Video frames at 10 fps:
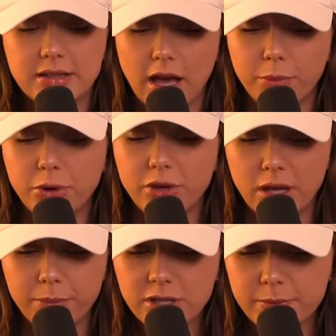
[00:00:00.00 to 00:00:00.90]
to help you
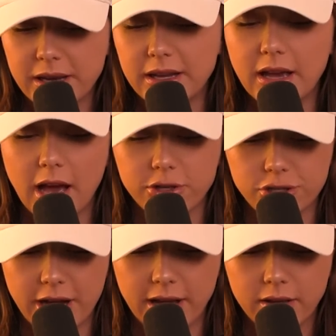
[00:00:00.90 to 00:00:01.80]
keep your spending on
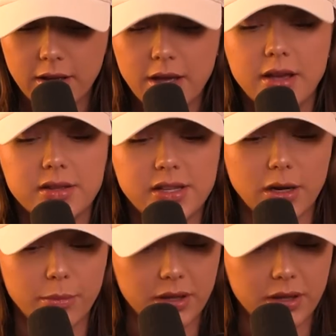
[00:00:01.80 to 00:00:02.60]
track. See your